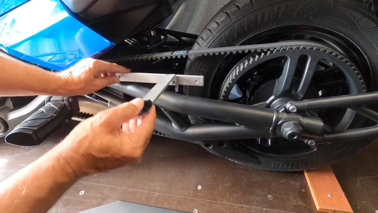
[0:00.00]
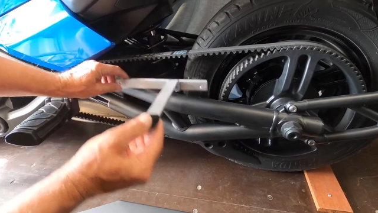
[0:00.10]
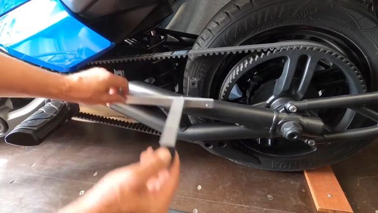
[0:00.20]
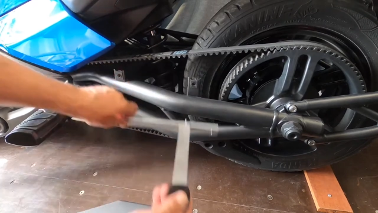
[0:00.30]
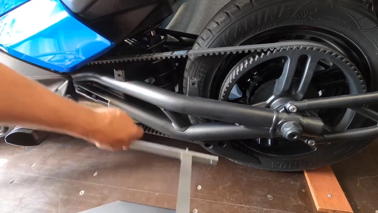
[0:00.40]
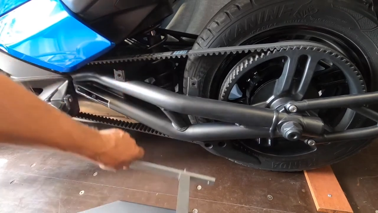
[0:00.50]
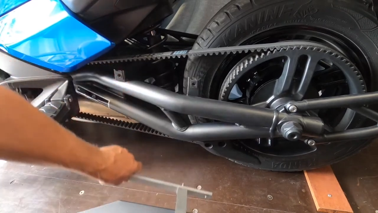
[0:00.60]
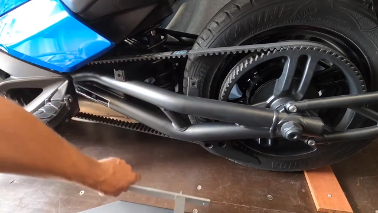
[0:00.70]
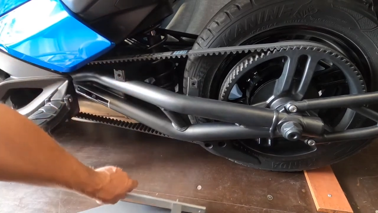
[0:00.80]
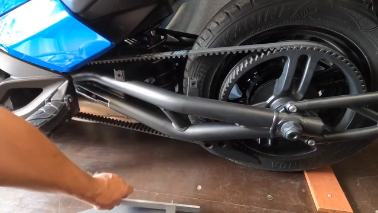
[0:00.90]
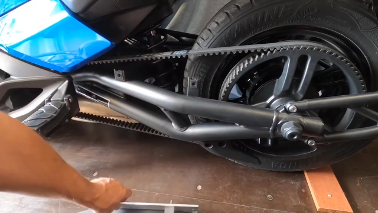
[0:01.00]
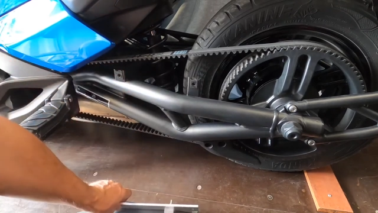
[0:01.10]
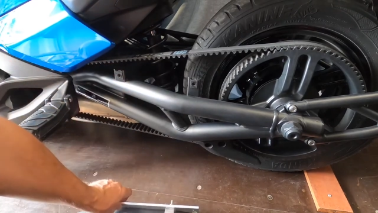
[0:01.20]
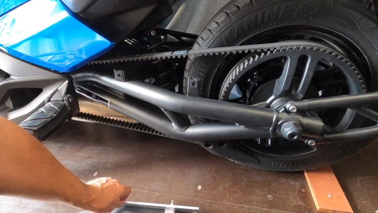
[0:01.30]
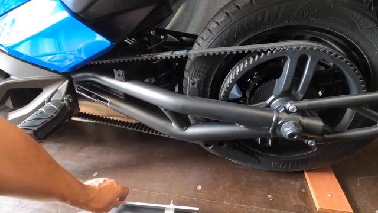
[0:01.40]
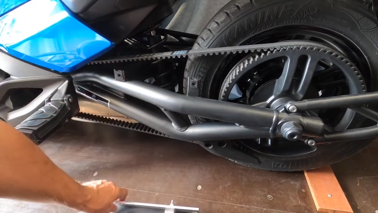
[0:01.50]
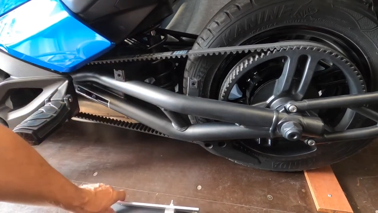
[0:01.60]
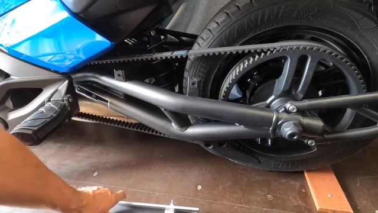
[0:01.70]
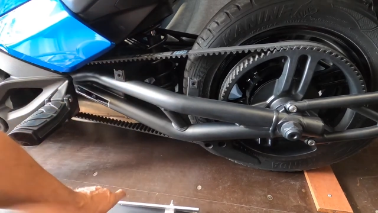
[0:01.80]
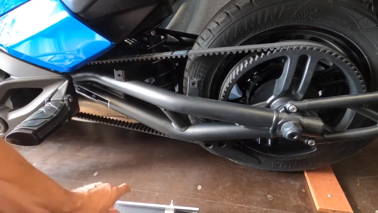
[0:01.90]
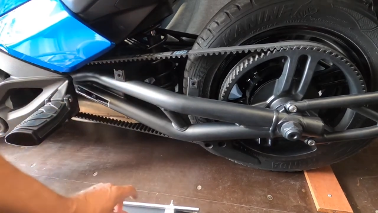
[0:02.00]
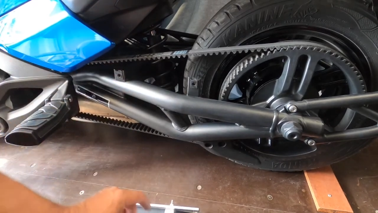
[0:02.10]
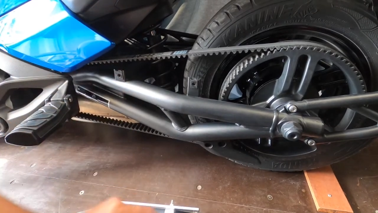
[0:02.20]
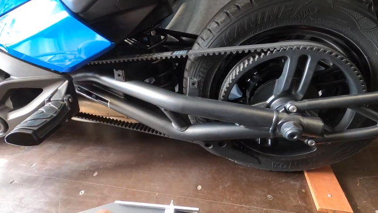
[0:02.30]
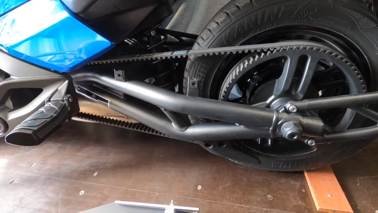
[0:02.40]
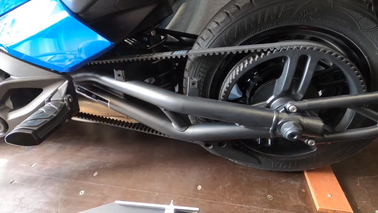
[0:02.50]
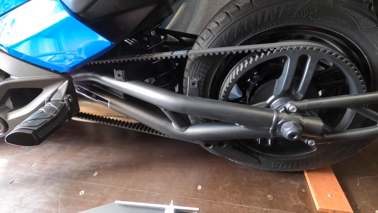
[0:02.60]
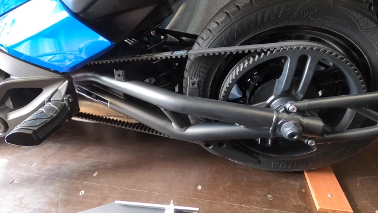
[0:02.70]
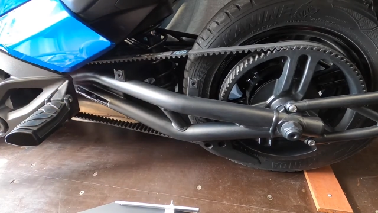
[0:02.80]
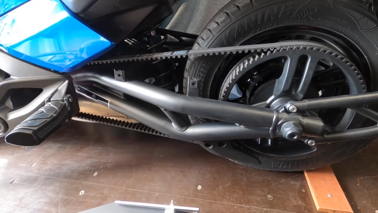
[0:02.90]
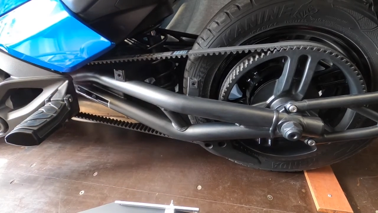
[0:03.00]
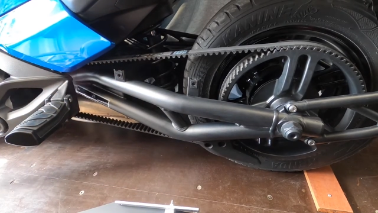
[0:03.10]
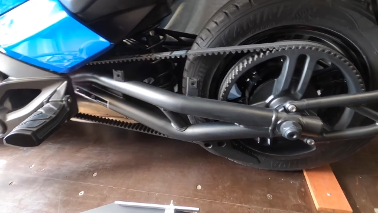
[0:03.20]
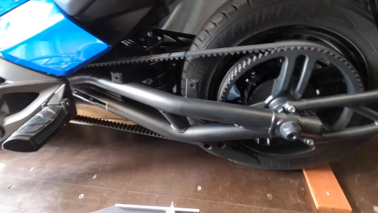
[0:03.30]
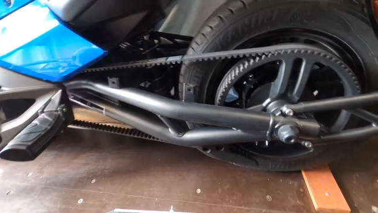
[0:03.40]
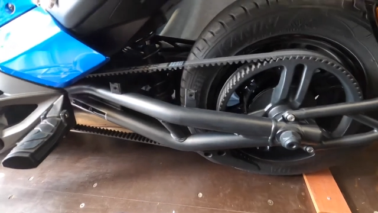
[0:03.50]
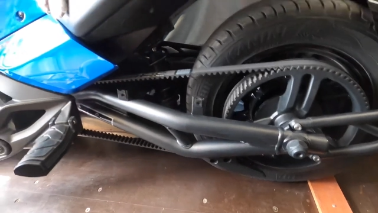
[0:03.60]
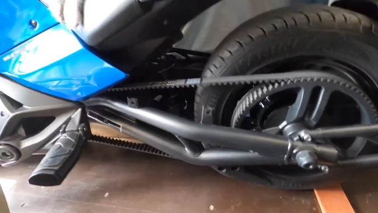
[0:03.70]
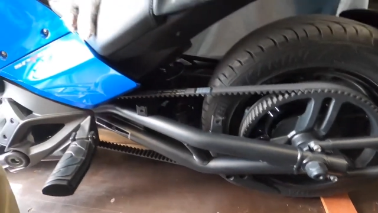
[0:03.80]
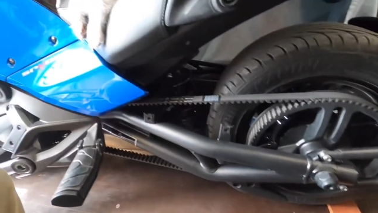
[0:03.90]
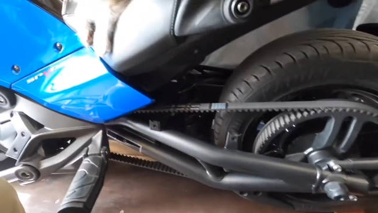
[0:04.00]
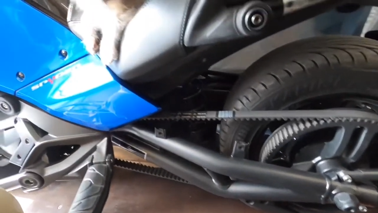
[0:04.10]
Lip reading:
Nobody's mouth can be seen.